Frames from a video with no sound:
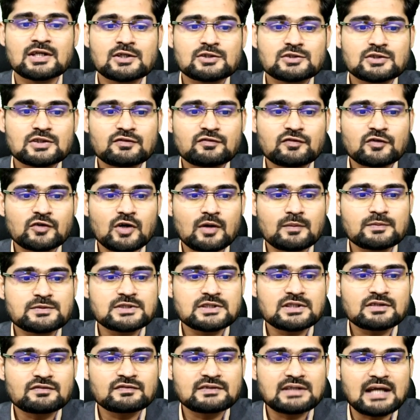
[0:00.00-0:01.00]
So if you
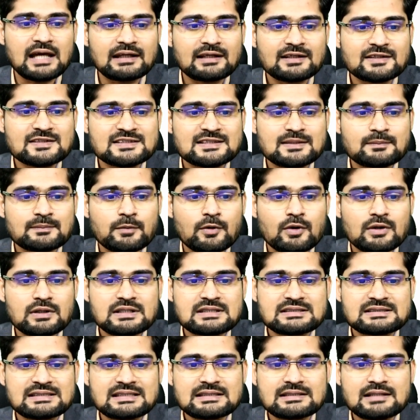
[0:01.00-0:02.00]
observe, direct support
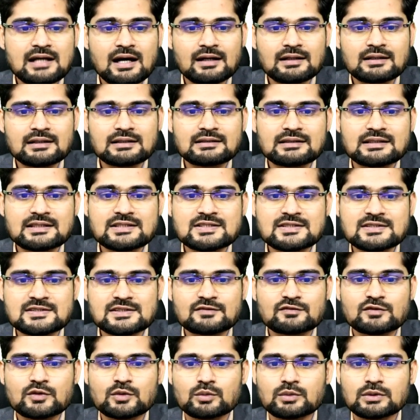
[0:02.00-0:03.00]
is the darker regions
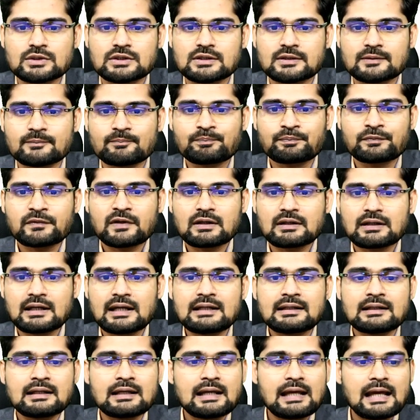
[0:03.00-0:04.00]
of the world,
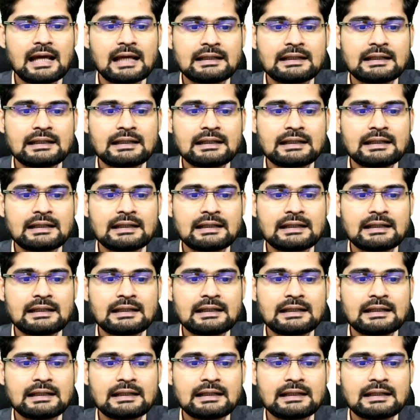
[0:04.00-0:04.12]
right?